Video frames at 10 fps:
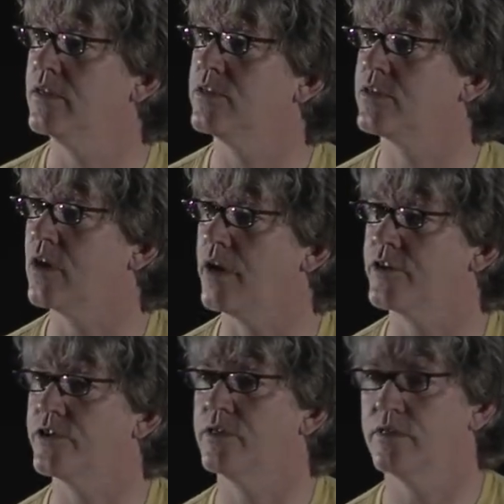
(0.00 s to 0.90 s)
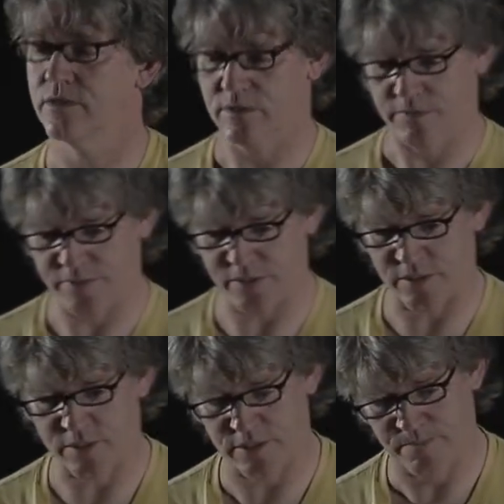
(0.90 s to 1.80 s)
Scottish
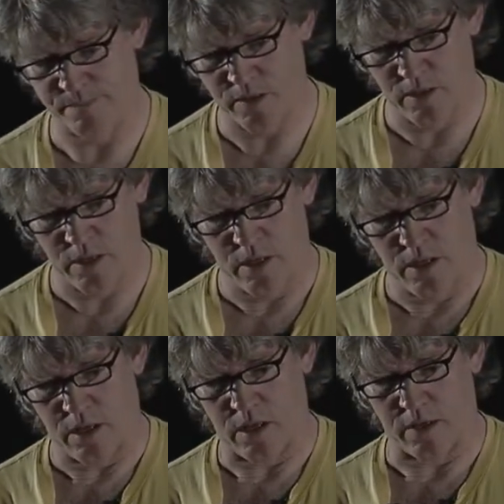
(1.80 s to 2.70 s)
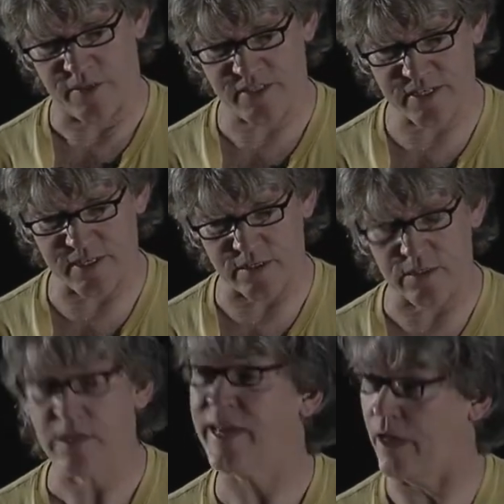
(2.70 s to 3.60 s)
physicist uh, in the
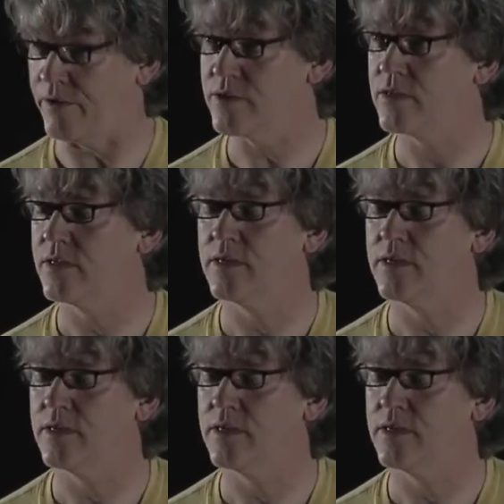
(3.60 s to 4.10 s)
60s and others.